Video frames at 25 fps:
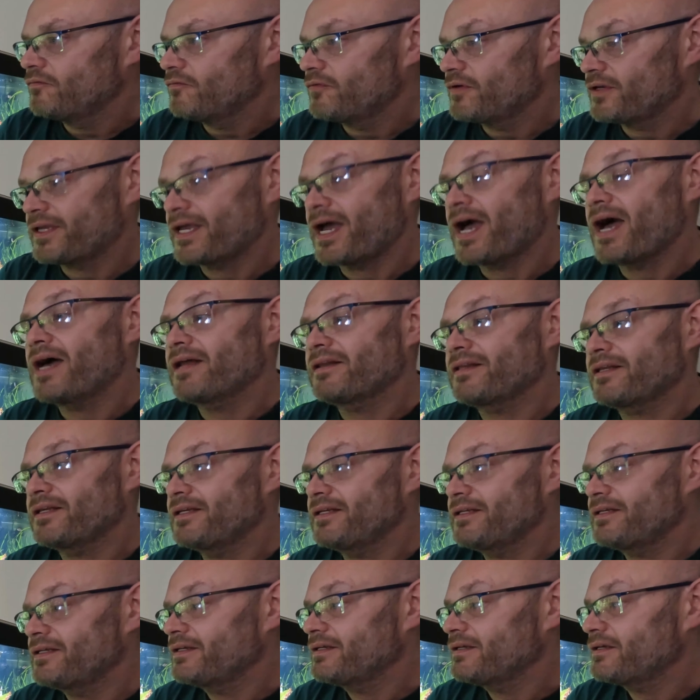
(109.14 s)

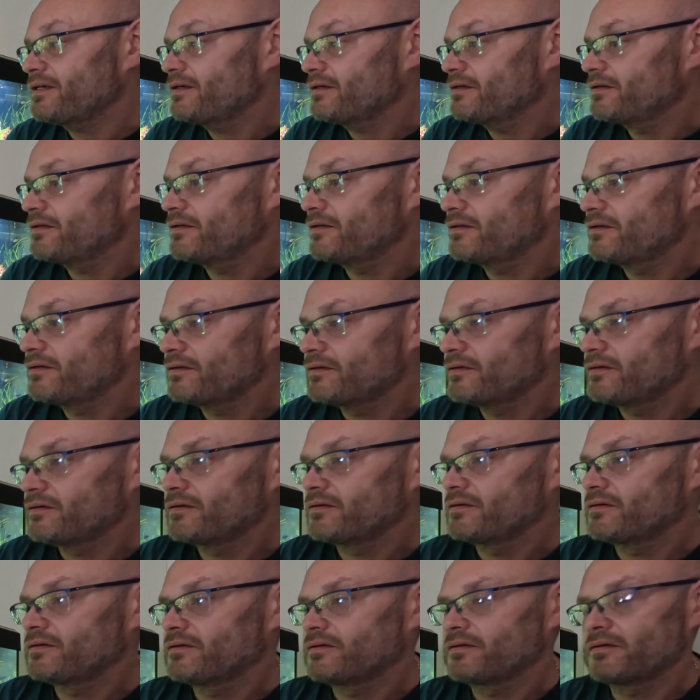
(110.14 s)
regarding
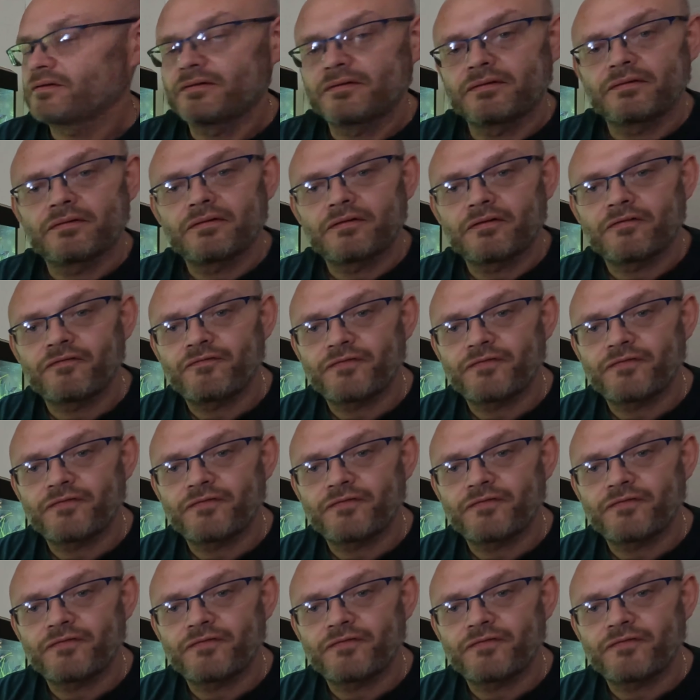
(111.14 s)
the